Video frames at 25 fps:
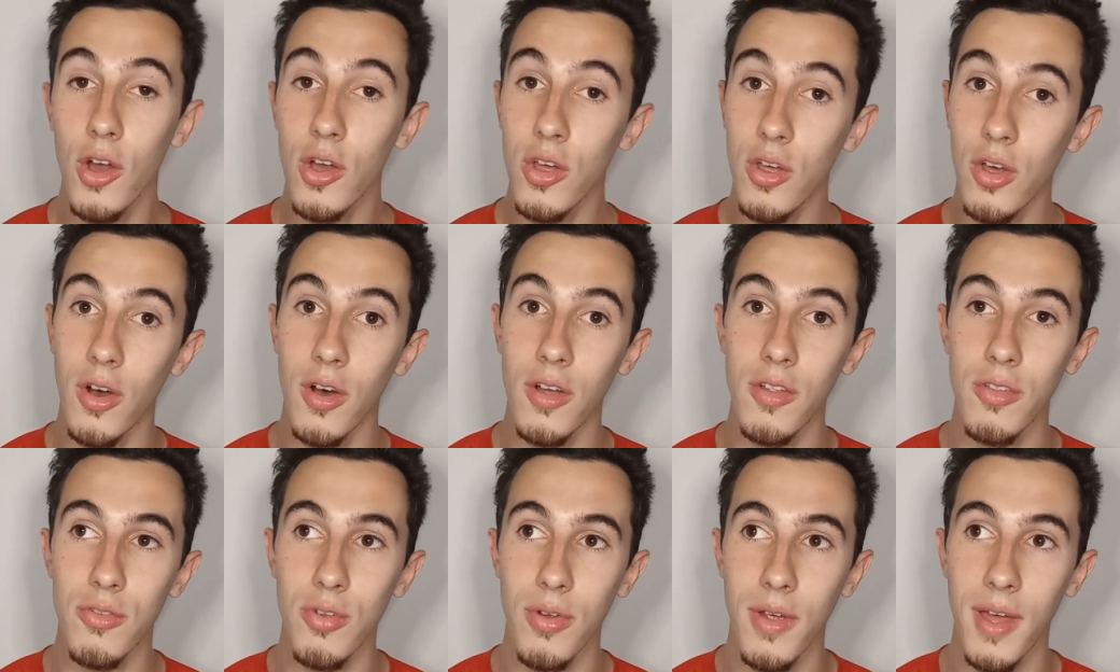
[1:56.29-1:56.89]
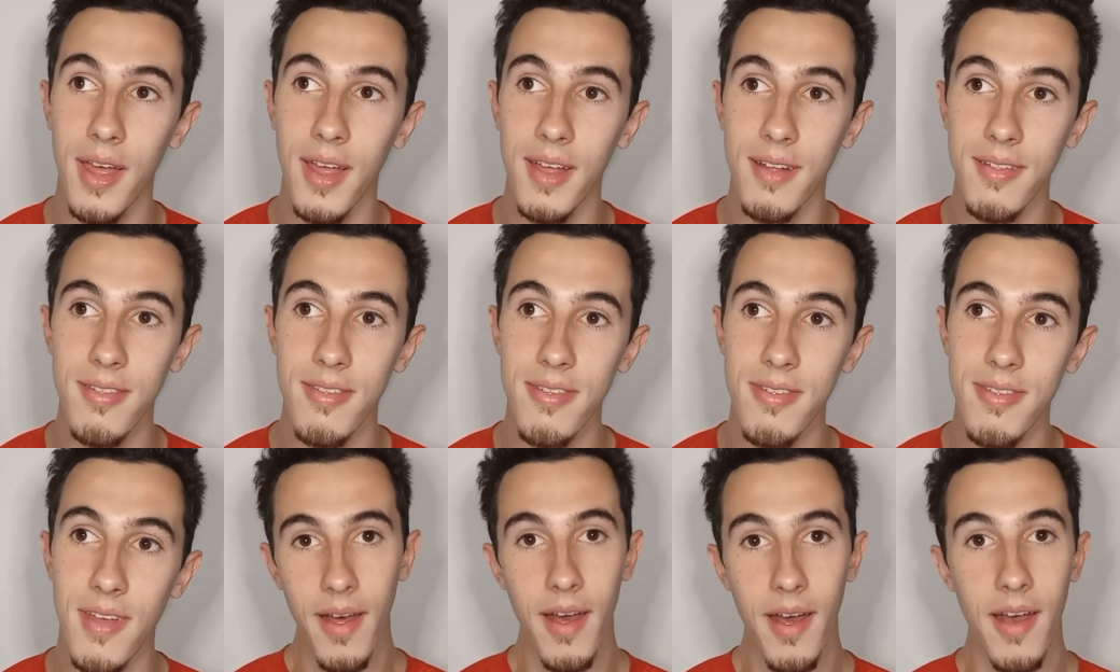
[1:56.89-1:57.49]

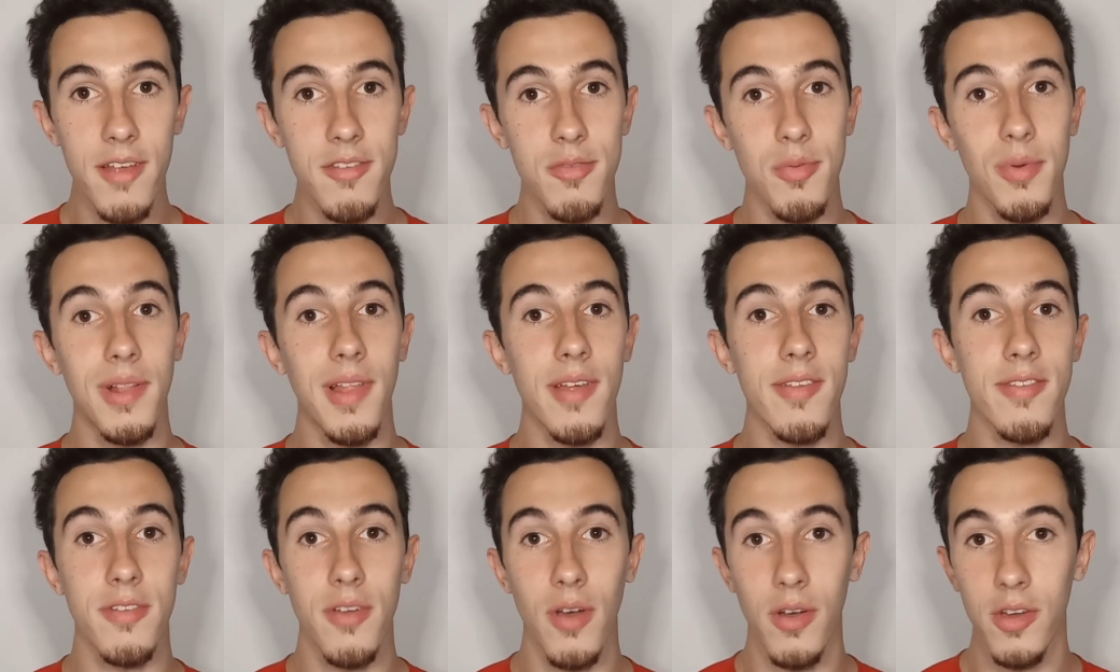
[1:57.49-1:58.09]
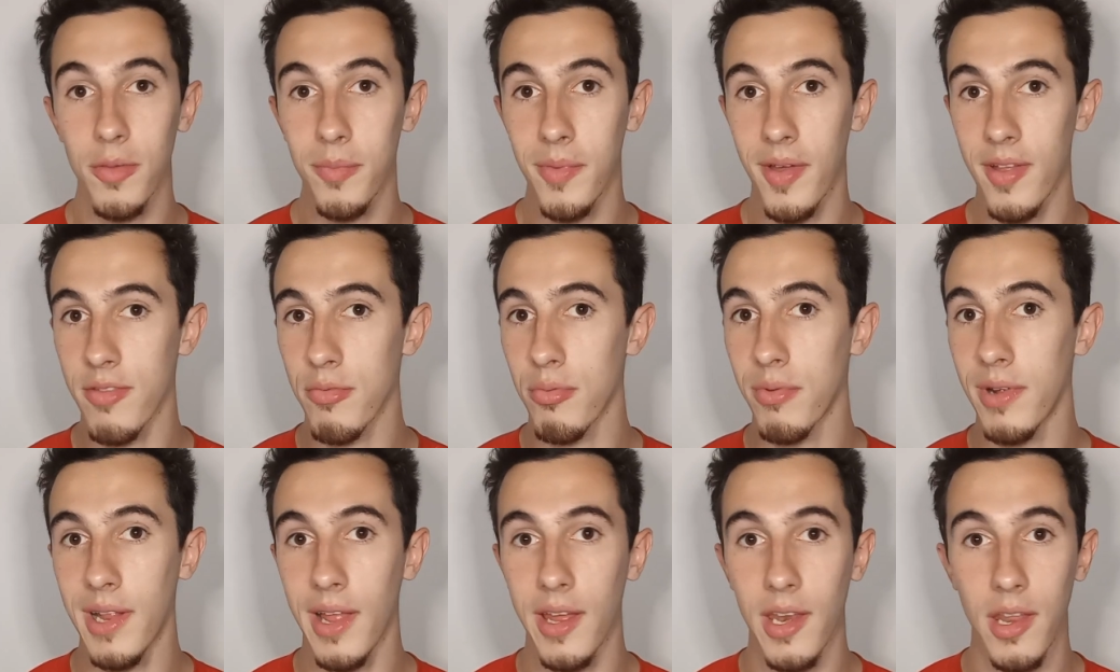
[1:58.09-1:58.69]
contracts, as well as documents
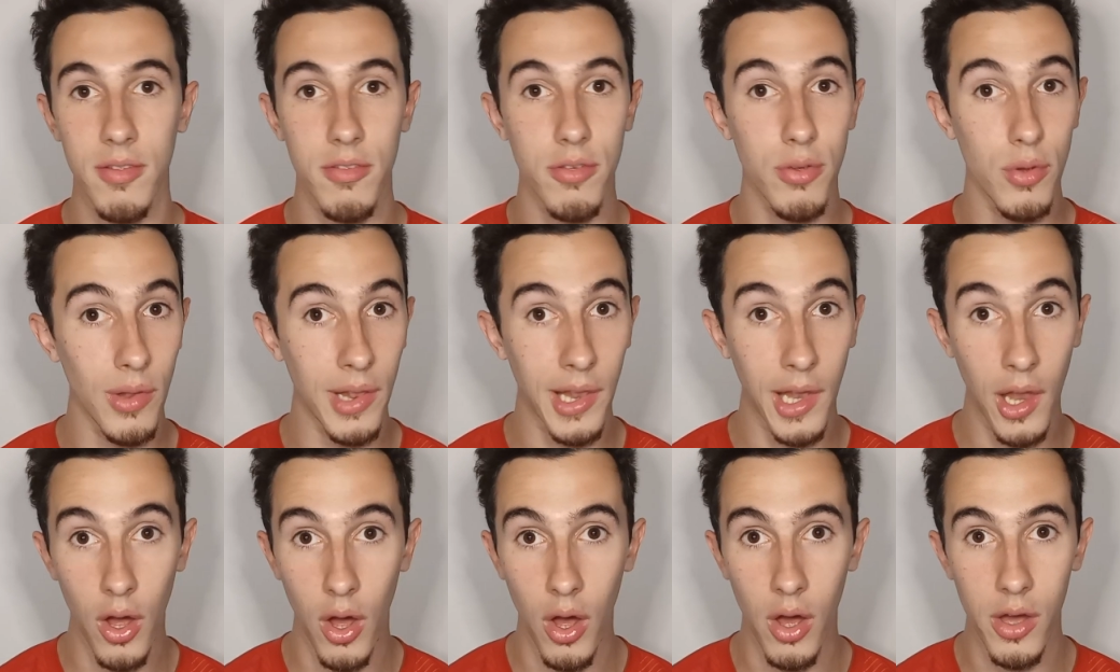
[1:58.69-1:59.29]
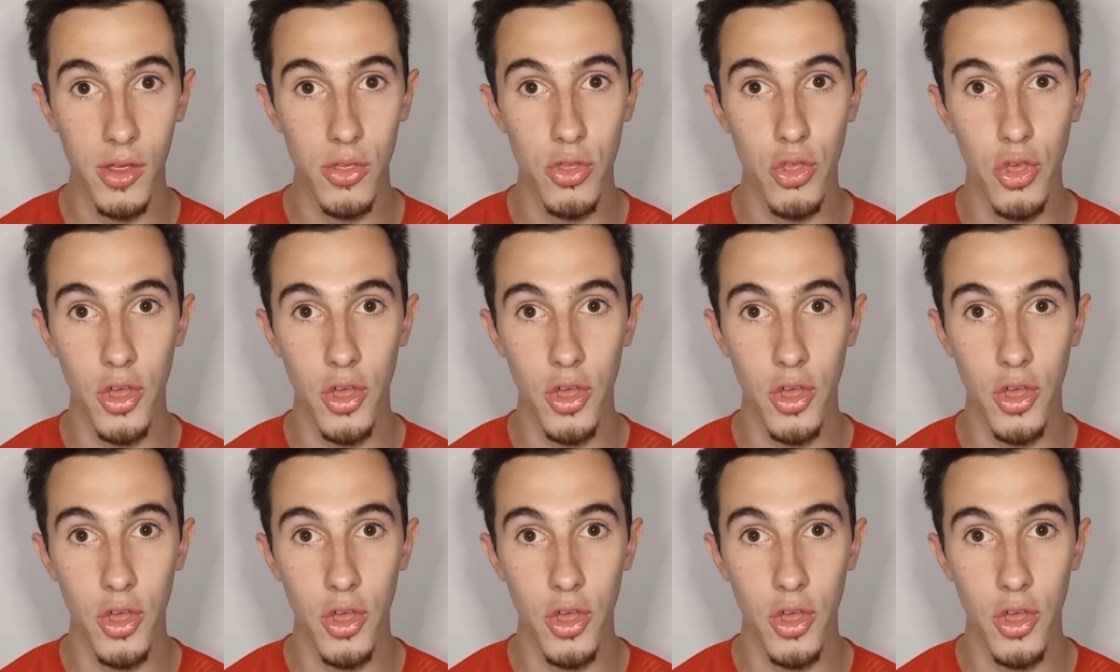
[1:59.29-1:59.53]
related to law in